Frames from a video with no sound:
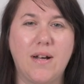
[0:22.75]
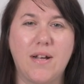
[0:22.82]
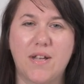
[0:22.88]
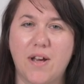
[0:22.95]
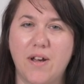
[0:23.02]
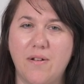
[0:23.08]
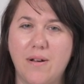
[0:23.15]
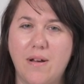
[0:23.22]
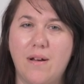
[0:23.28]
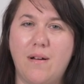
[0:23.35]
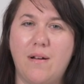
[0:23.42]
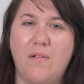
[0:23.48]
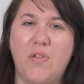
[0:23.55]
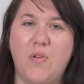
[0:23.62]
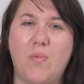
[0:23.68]
So
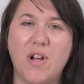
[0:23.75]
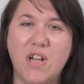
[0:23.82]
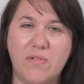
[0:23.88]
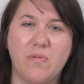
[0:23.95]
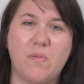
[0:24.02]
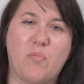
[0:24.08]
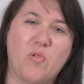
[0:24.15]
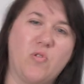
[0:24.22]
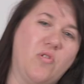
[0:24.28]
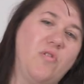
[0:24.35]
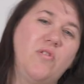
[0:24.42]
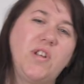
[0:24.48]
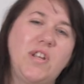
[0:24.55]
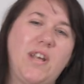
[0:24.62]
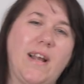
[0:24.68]
the ones from
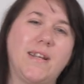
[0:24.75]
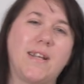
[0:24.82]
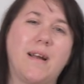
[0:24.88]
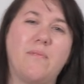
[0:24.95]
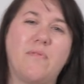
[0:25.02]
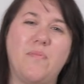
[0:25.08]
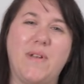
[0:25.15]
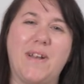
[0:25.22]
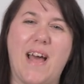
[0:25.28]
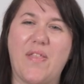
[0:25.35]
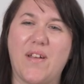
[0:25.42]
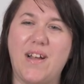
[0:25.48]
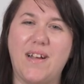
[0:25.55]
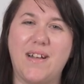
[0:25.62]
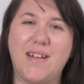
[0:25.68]
abroad tend to come from the
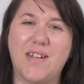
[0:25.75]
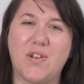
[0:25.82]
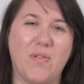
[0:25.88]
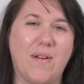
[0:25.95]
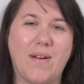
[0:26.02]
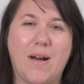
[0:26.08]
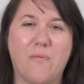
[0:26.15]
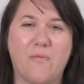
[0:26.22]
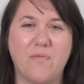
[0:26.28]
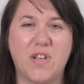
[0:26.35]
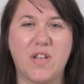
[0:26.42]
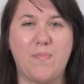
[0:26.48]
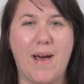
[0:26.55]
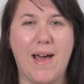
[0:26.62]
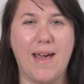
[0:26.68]
Netherlands, or they'll come from
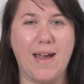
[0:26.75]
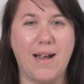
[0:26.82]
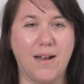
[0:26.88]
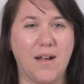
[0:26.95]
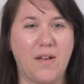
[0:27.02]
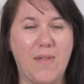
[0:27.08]
Spain.